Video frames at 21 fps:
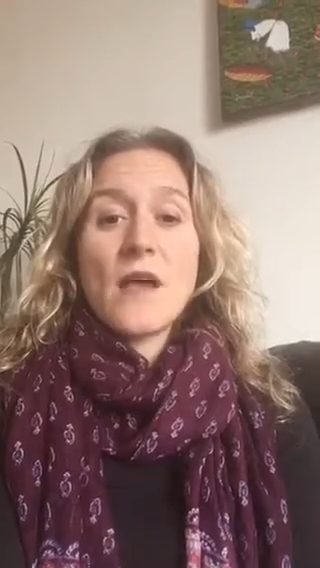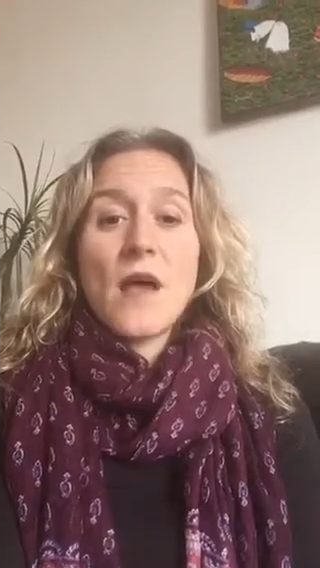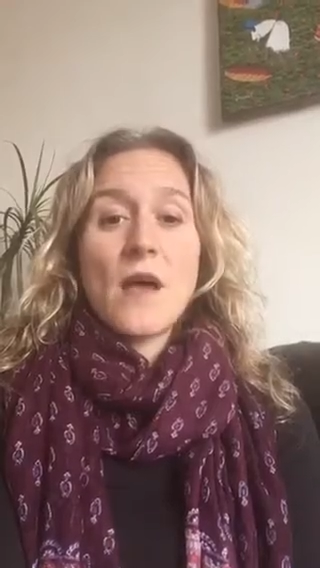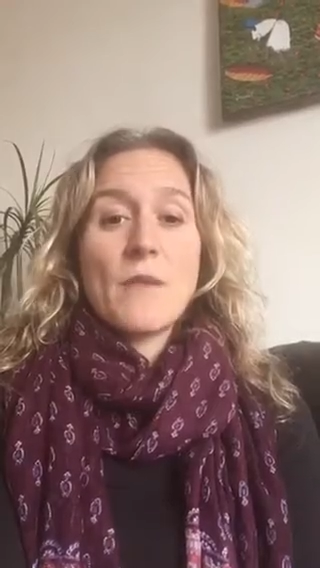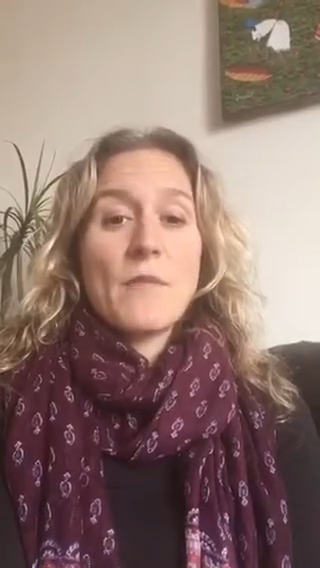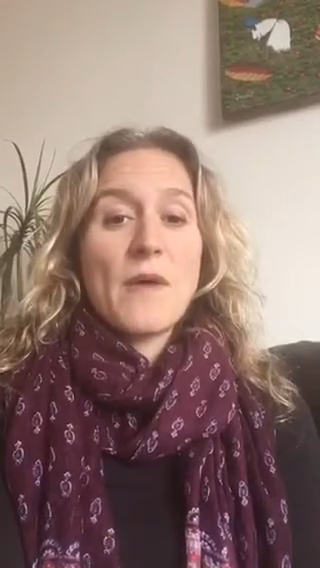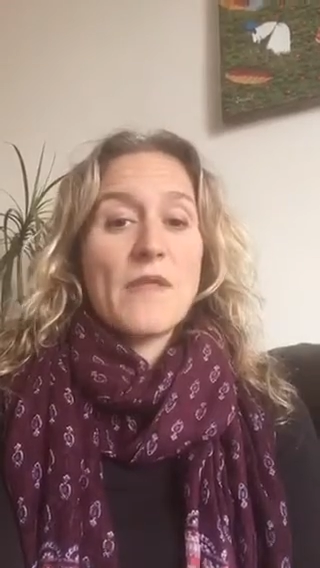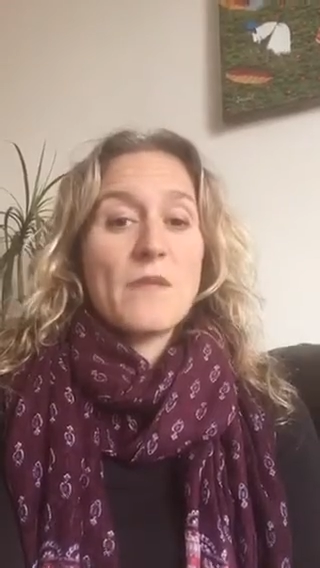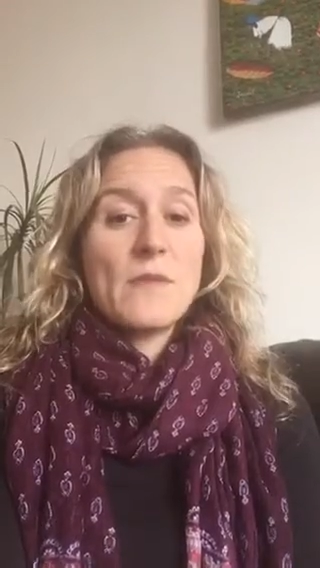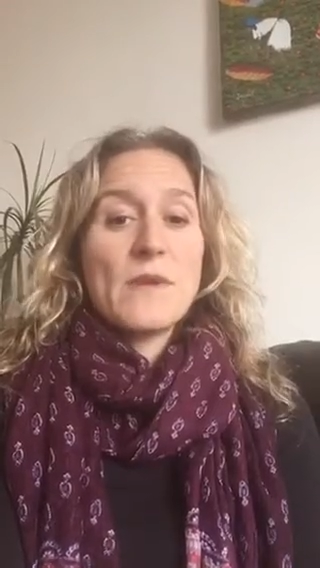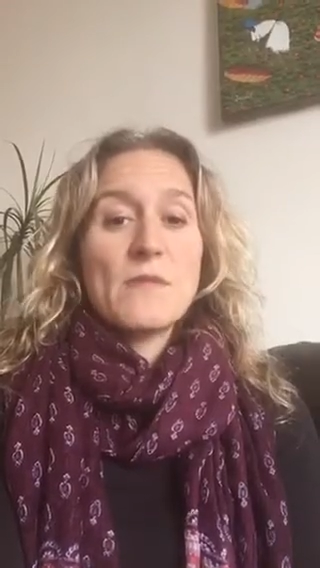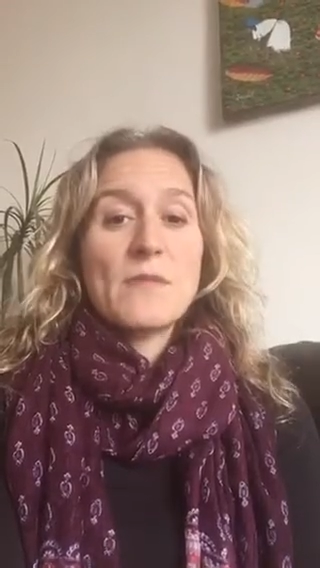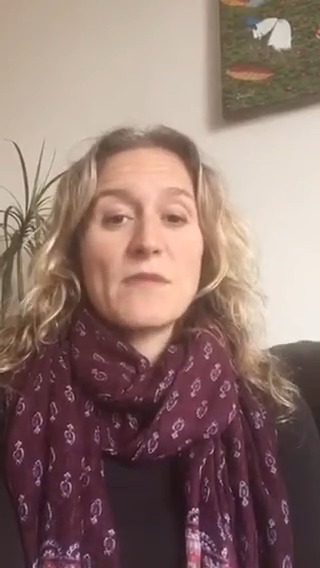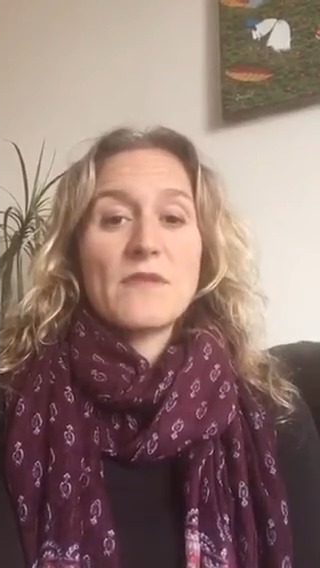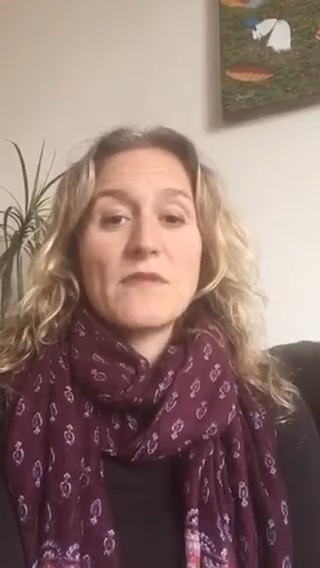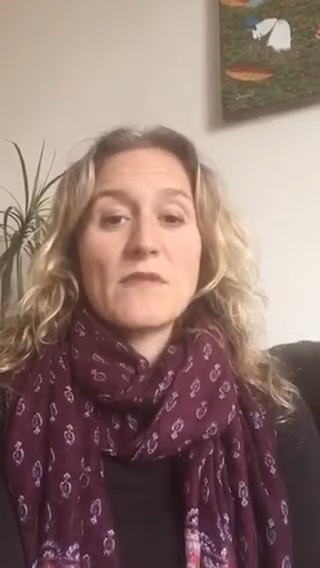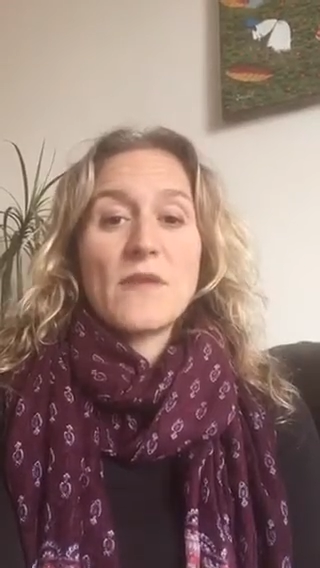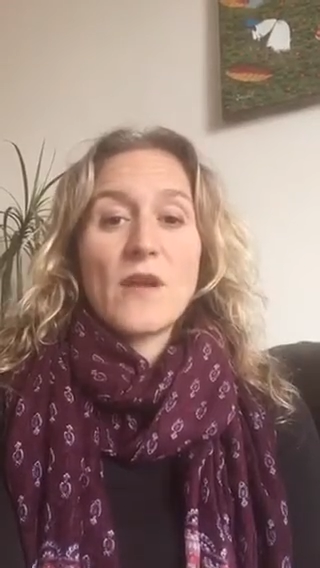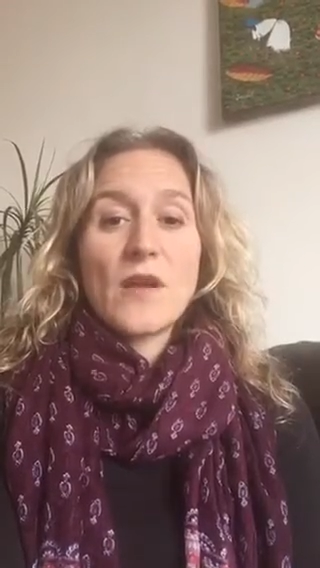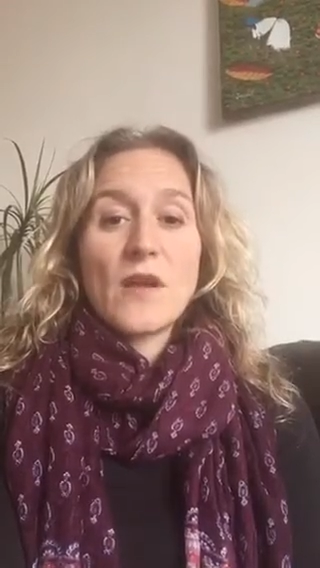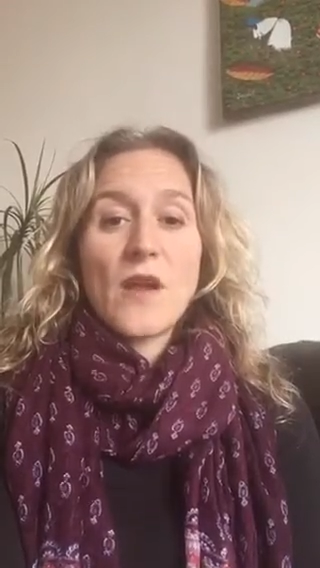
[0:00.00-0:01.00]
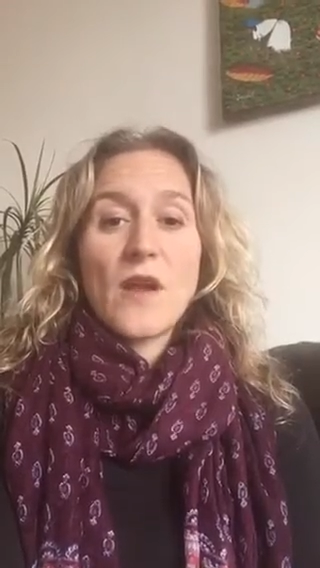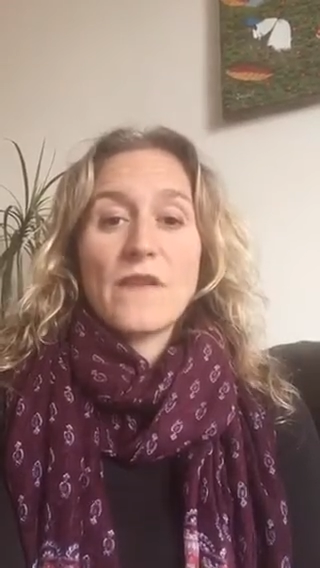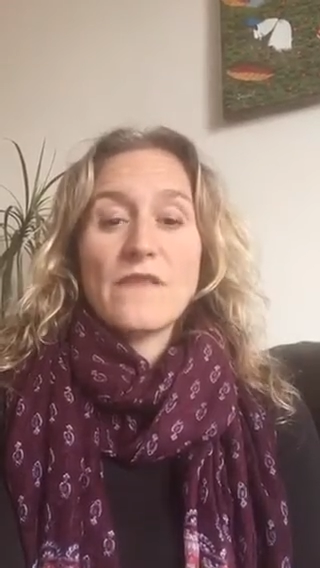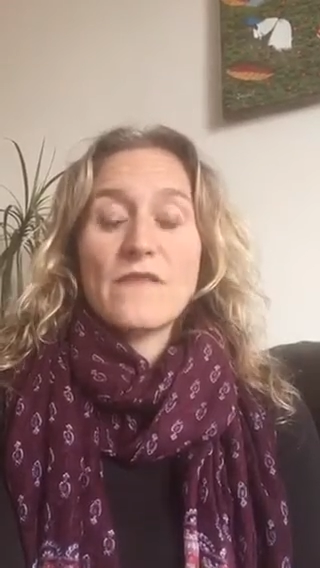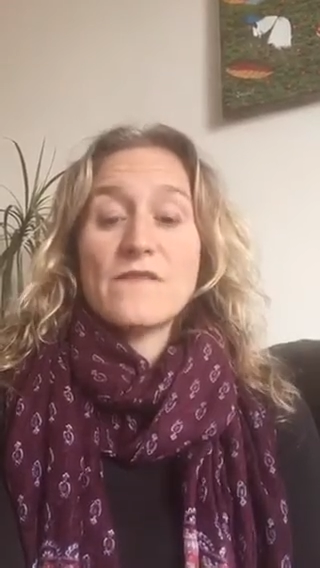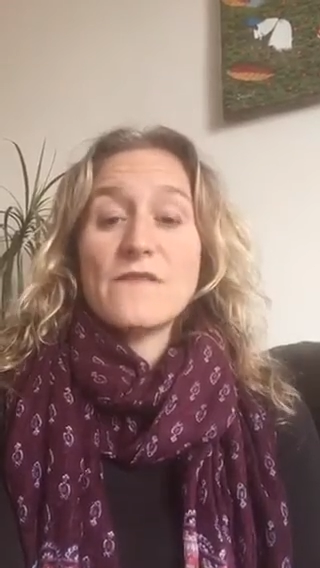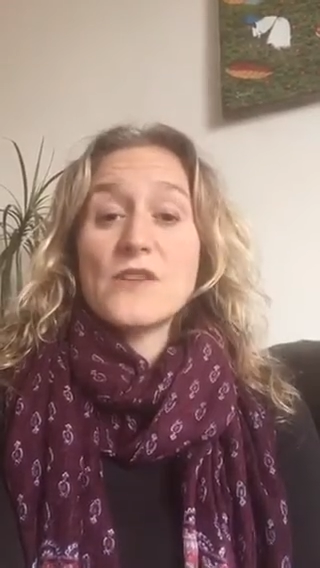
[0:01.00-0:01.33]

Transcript: Other people are kind of